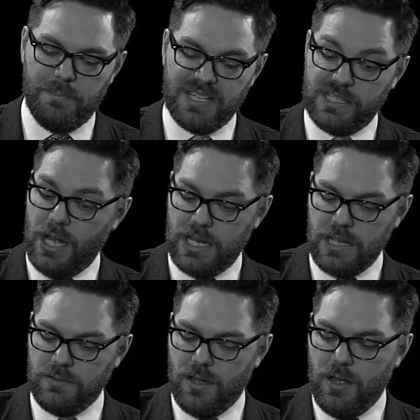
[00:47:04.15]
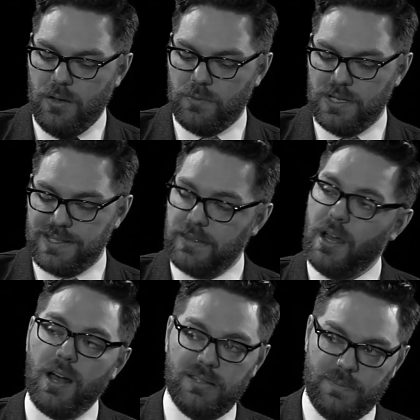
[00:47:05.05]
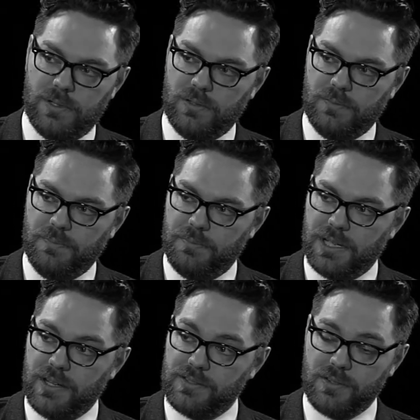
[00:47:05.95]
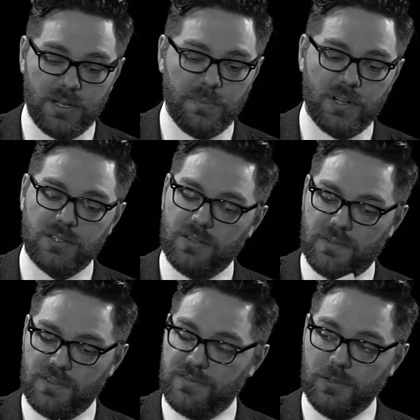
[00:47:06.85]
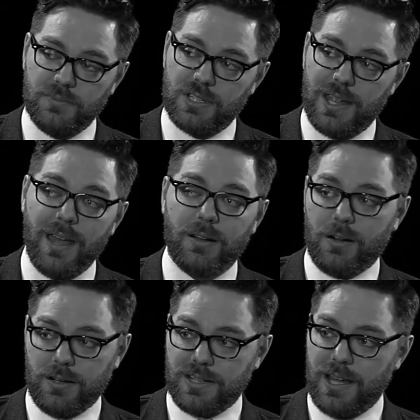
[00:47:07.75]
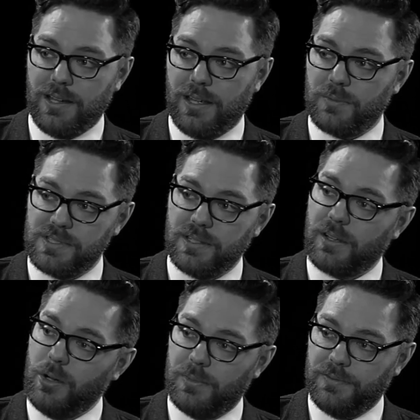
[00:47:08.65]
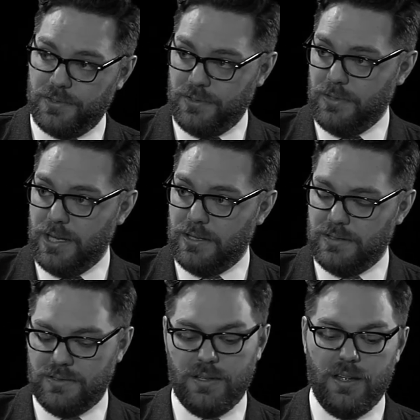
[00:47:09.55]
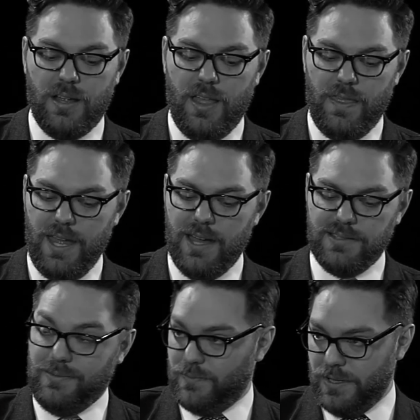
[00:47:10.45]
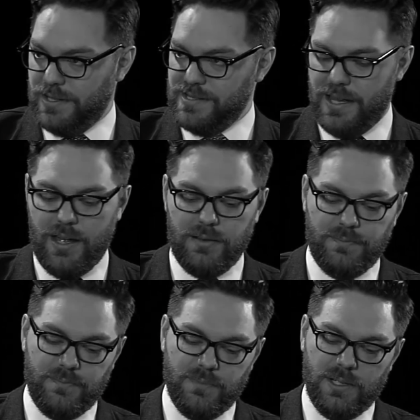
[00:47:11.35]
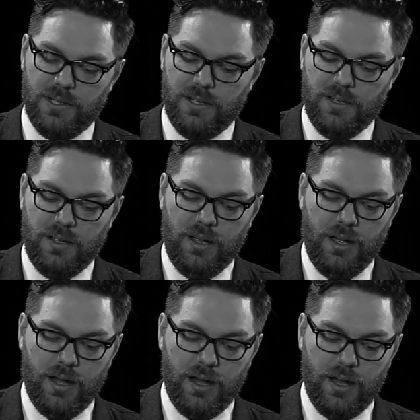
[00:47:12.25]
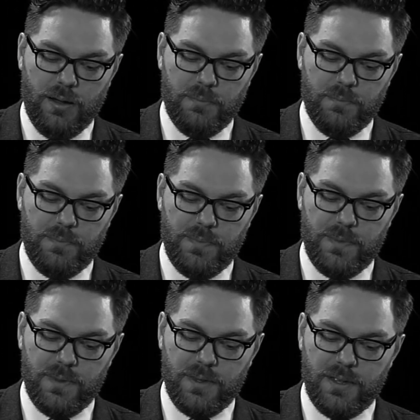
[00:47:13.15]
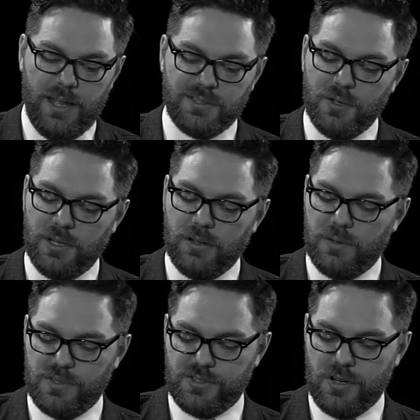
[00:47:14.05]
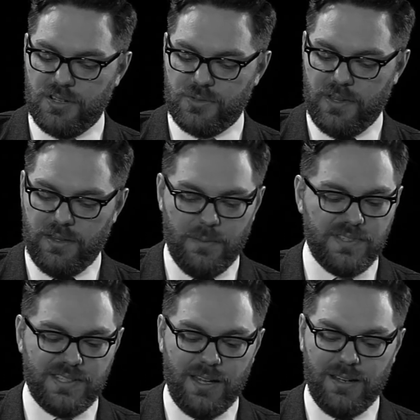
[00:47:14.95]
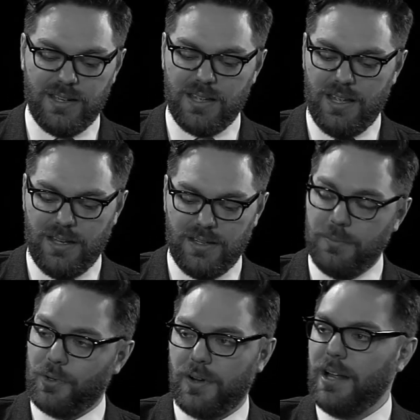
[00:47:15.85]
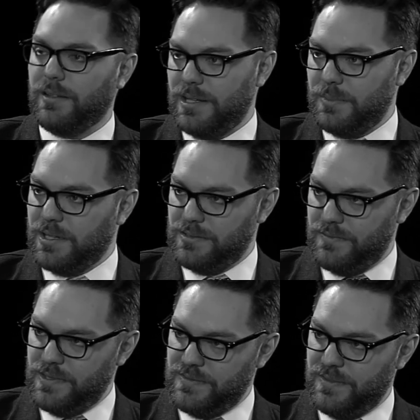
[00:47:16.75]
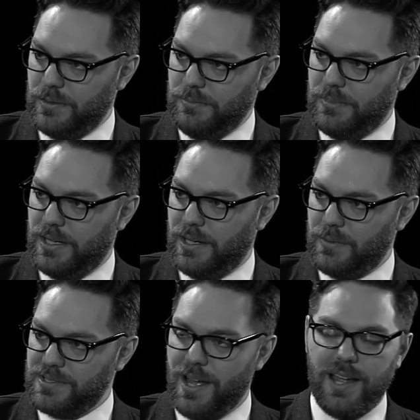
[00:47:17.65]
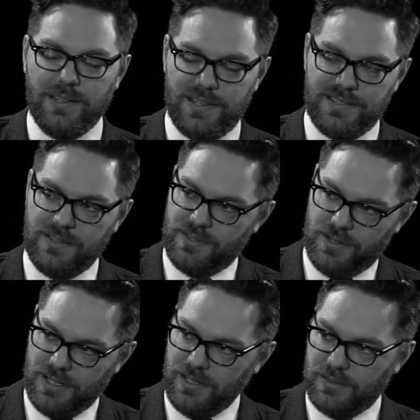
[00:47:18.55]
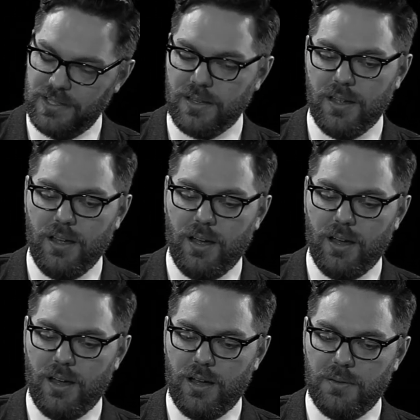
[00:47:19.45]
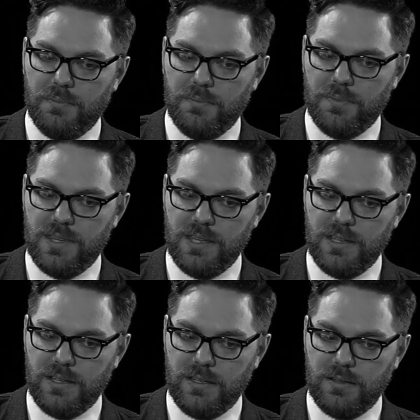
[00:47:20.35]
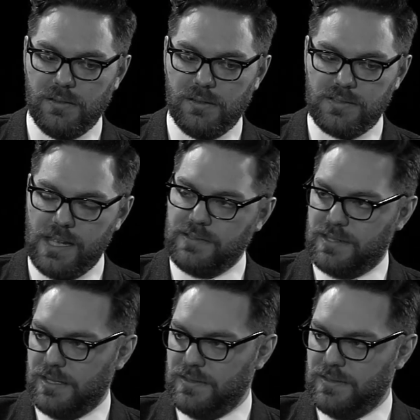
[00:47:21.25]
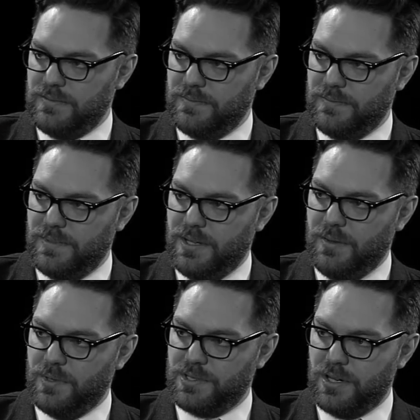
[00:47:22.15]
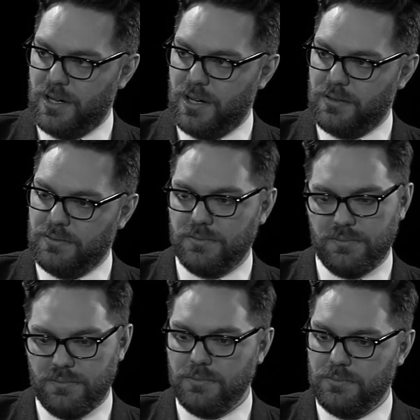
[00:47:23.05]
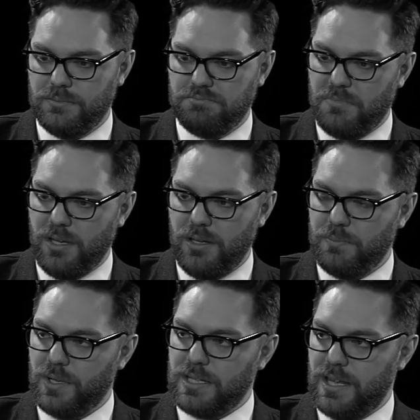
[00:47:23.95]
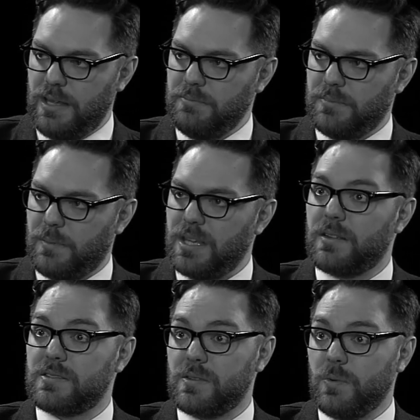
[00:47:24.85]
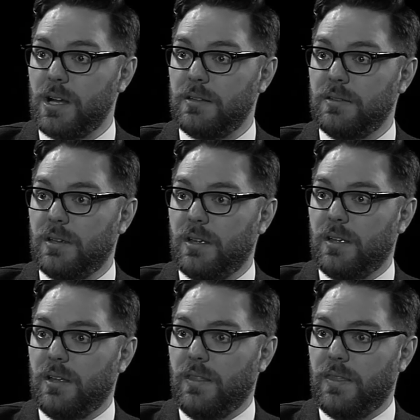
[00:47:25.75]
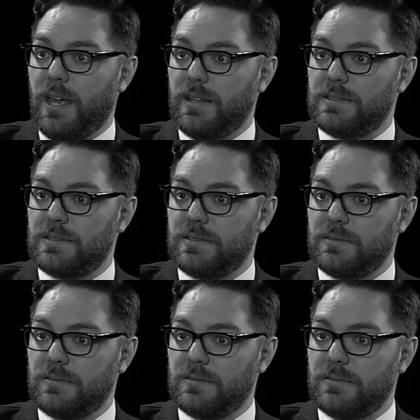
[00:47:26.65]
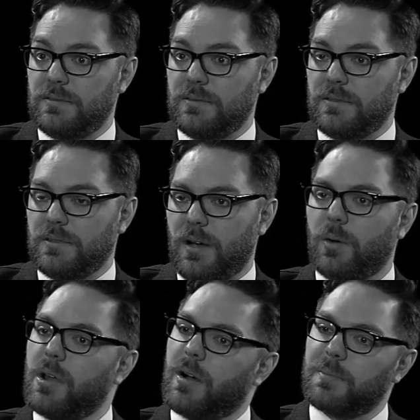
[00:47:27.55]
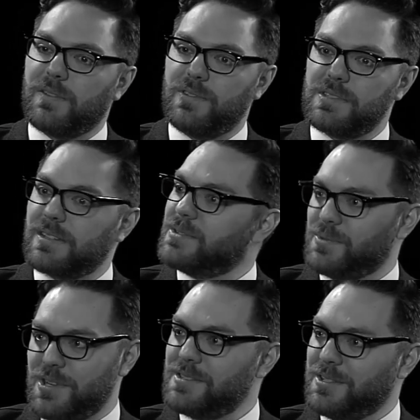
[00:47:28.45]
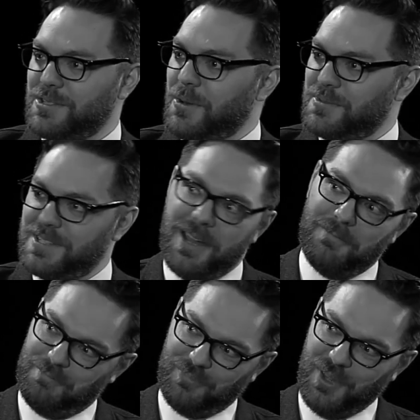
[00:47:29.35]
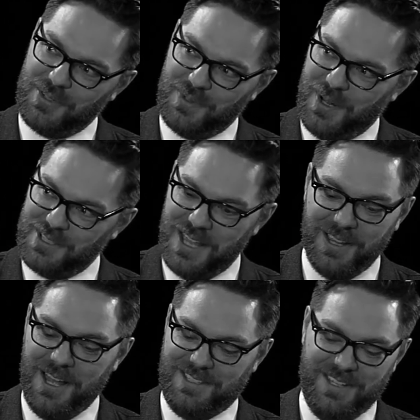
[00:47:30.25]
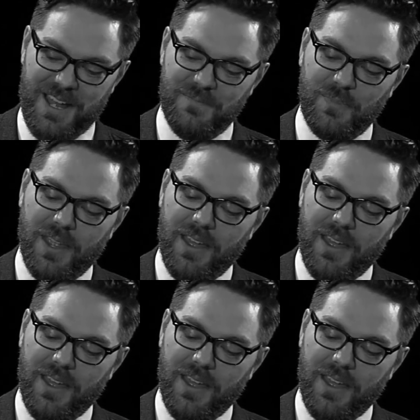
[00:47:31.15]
Massani was in the hospital because during production of this film she had a heart attack and was in a coma for 2 days. That's really sad. Antonioni was charged with obscenity and immorality because of this film, and it was highly censored in Italy. The sex scenes, which are pretty tame. I mean, there's the one that's, oh no, I'm confusing this with Jessica Jones now because we watched that last night.